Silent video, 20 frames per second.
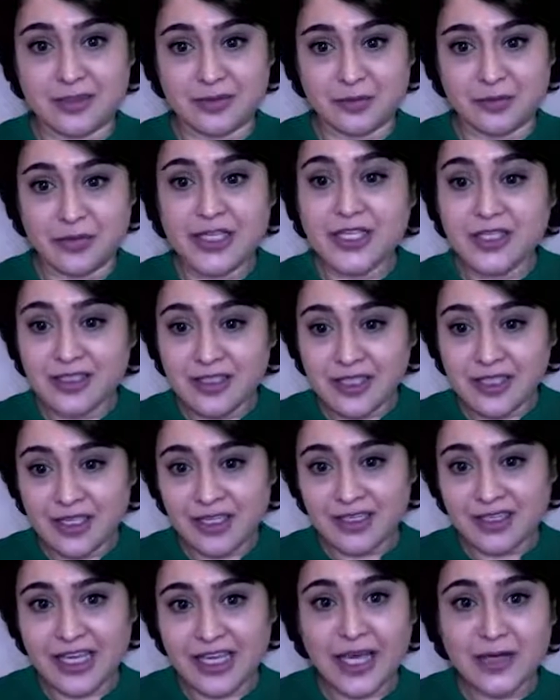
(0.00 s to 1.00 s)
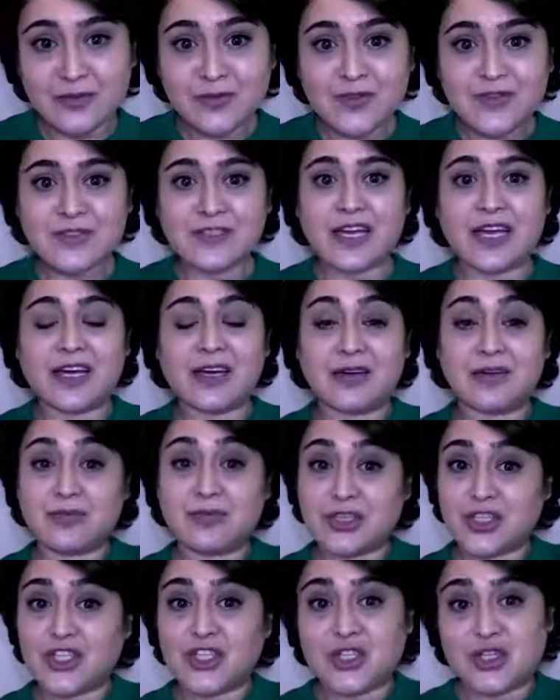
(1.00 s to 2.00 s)
pin counts,
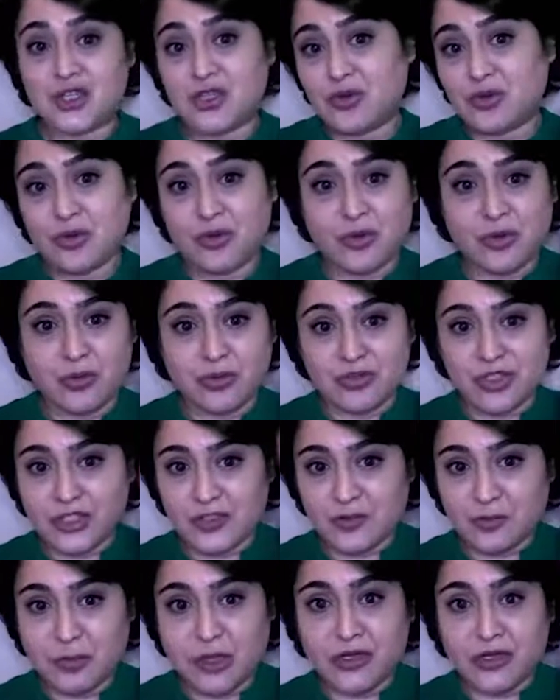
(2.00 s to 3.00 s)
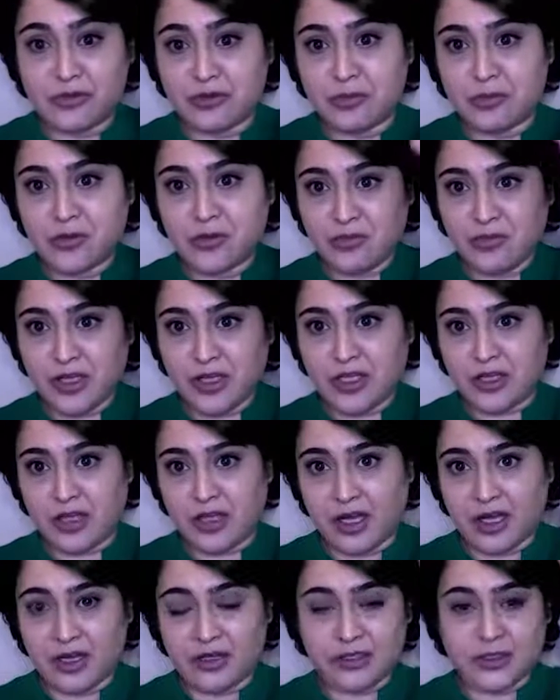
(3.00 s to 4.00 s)
which you just by removing,
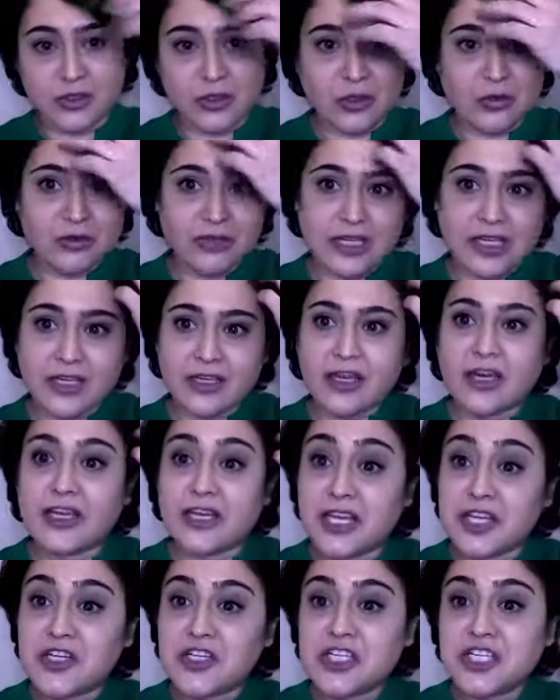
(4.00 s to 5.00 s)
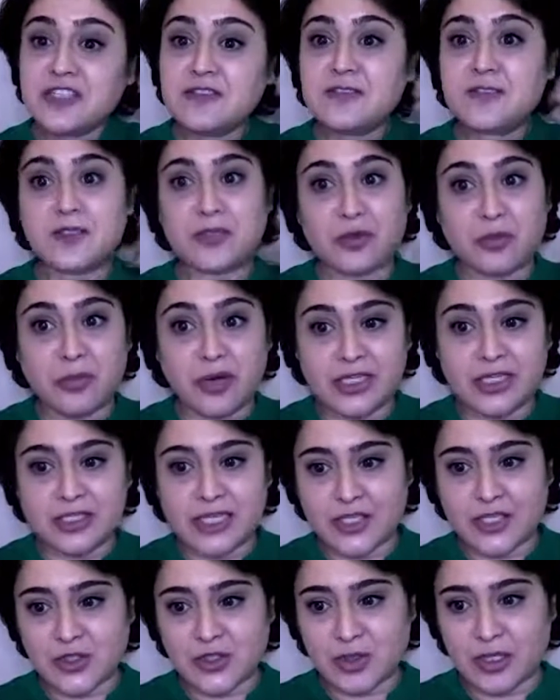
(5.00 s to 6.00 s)
the connections, you might
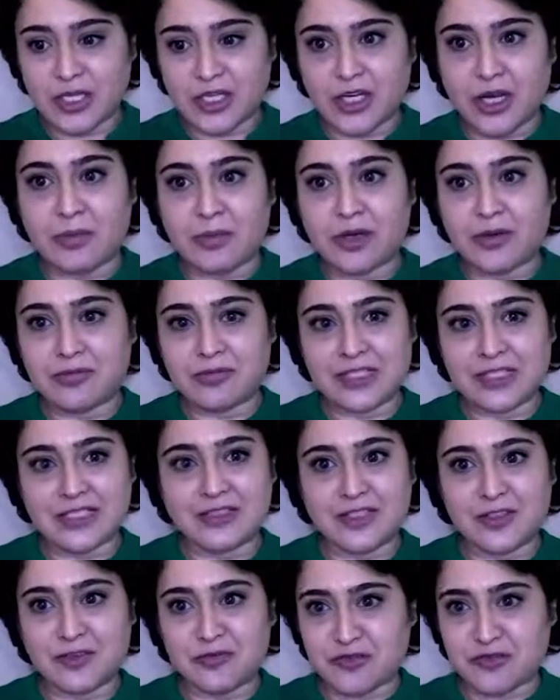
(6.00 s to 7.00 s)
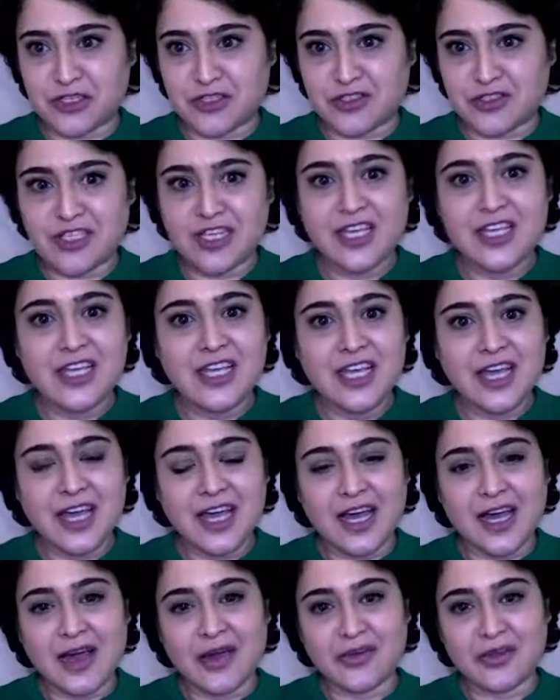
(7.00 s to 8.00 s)
actually come up with a different,
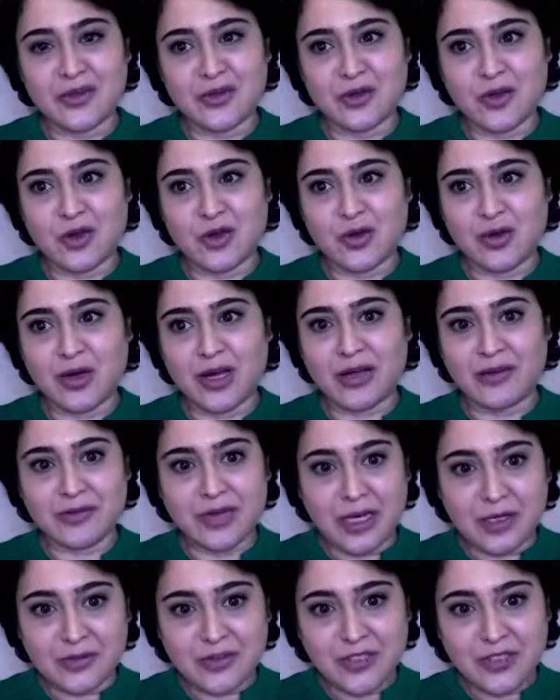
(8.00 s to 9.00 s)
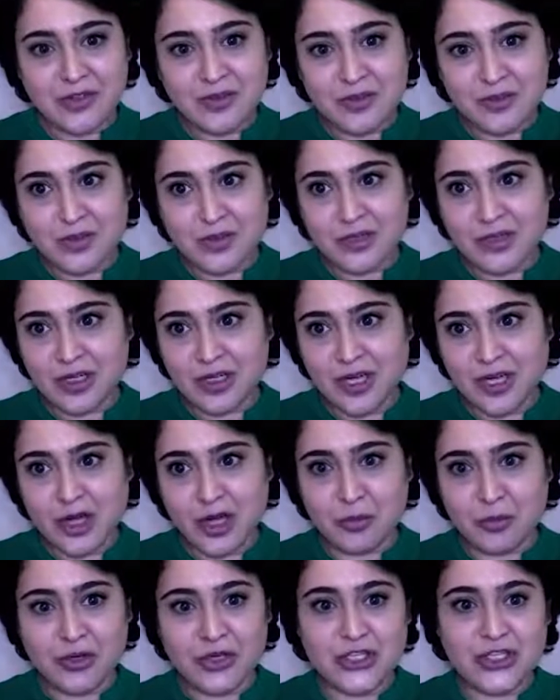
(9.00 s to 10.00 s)
routing or
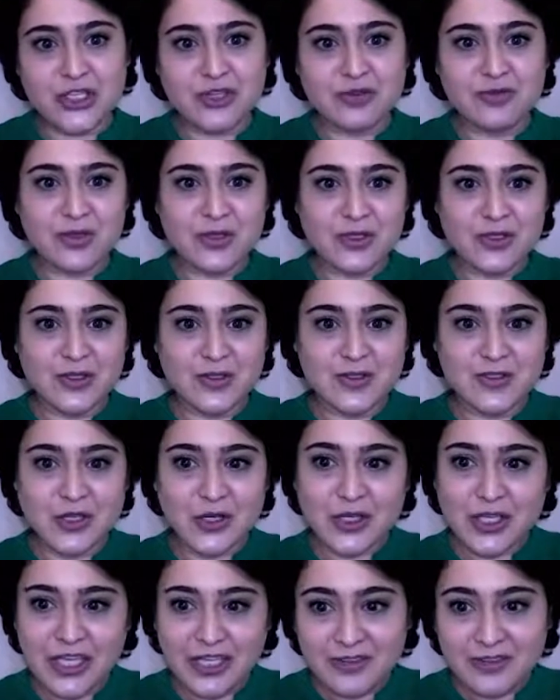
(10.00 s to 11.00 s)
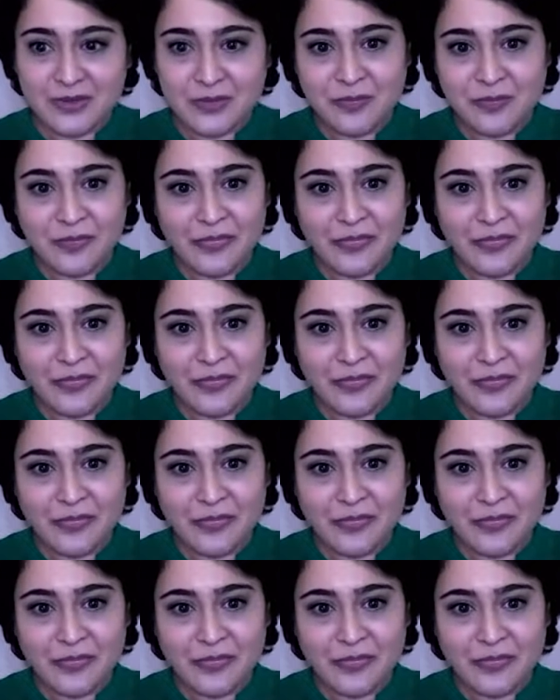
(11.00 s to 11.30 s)
operation for your circuit.